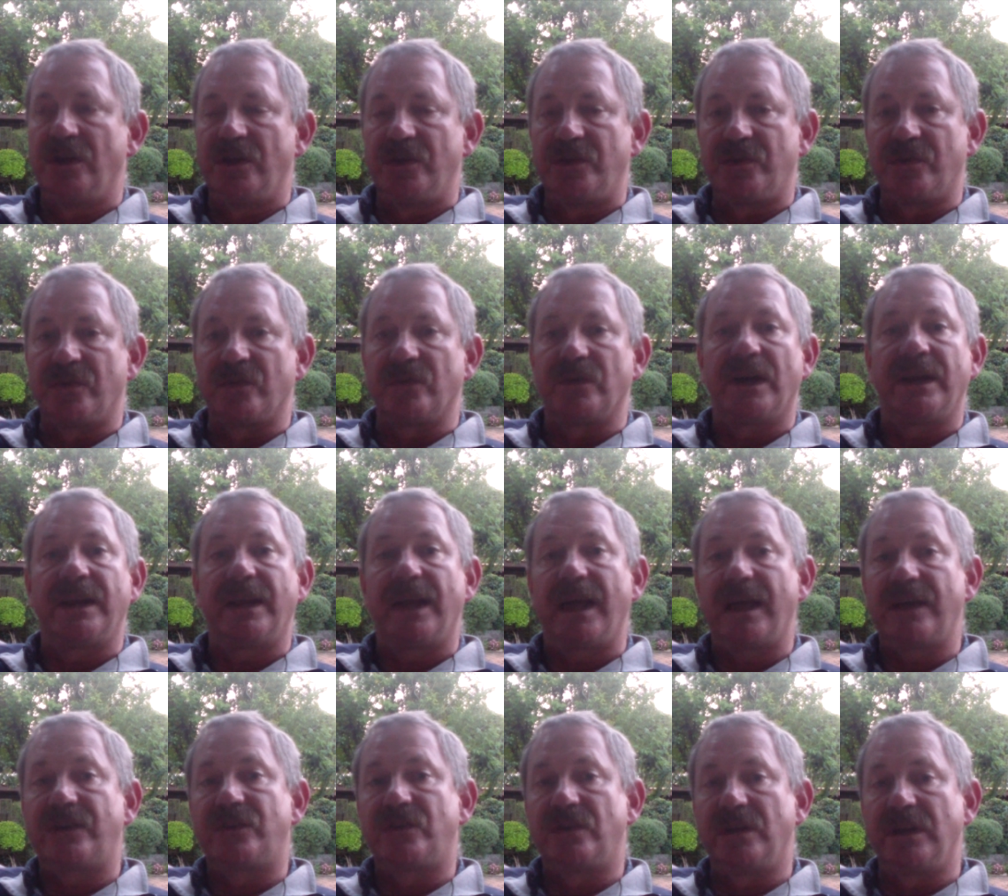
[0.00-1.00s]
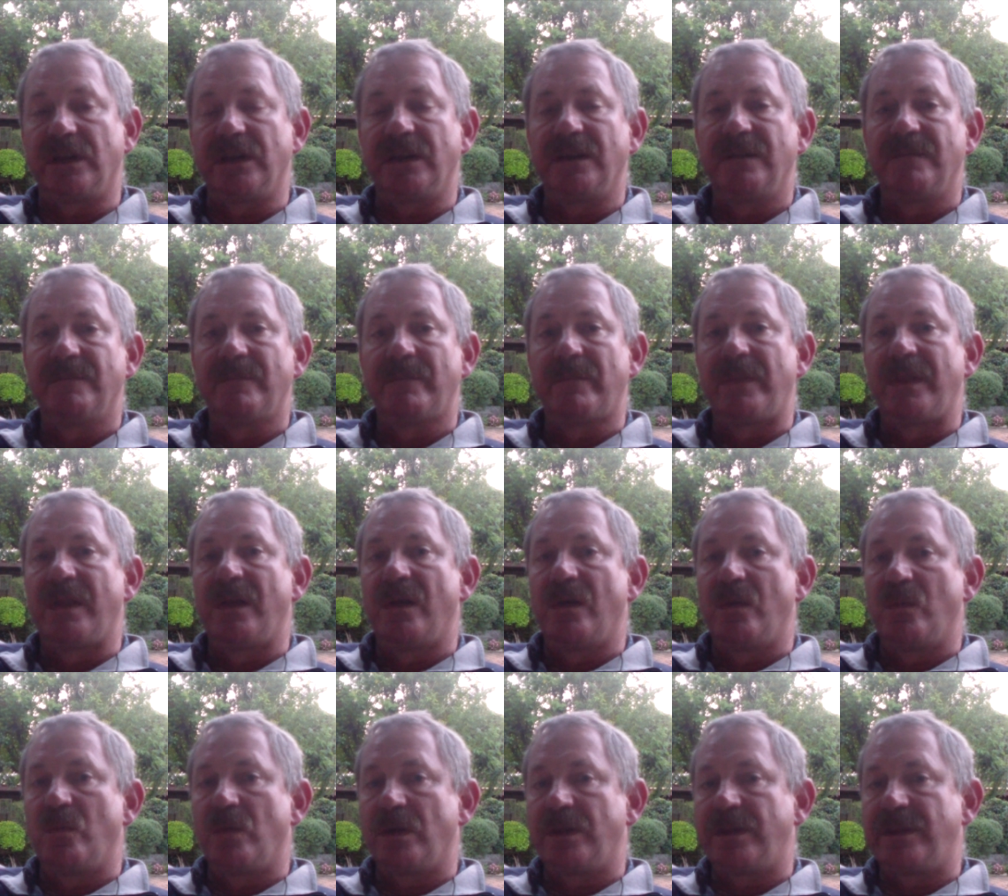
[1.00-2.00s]
true. And actually,
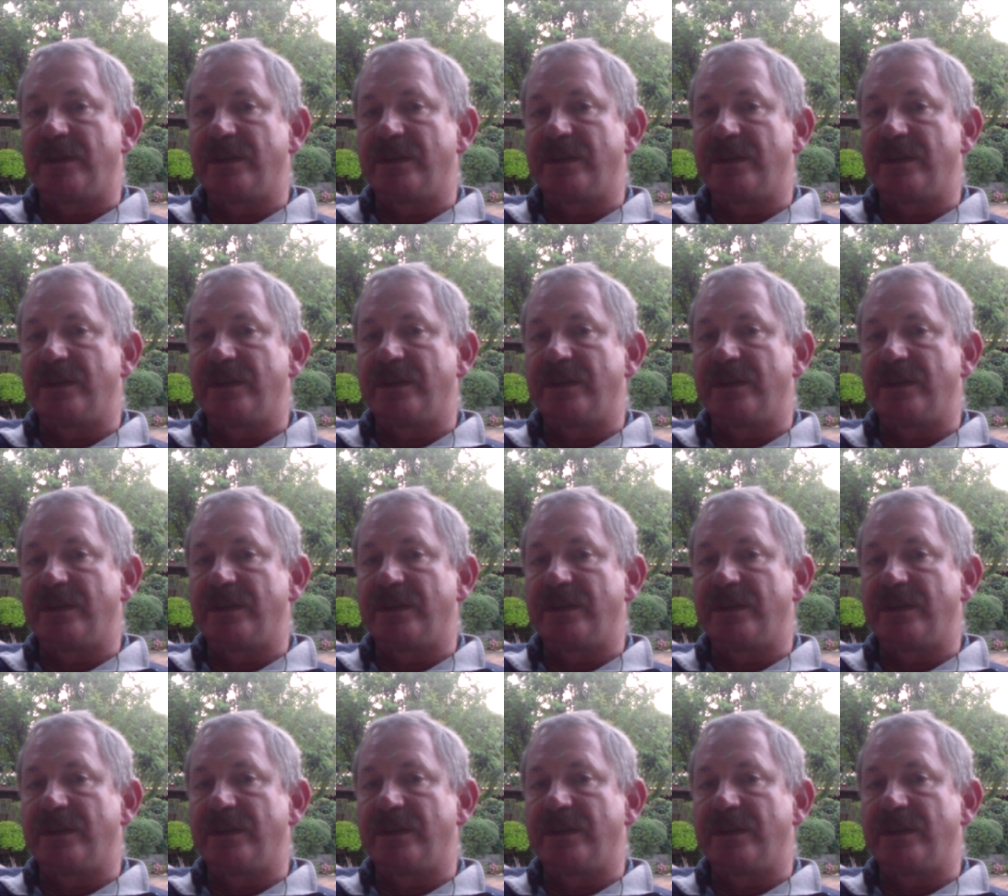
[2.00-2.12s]
what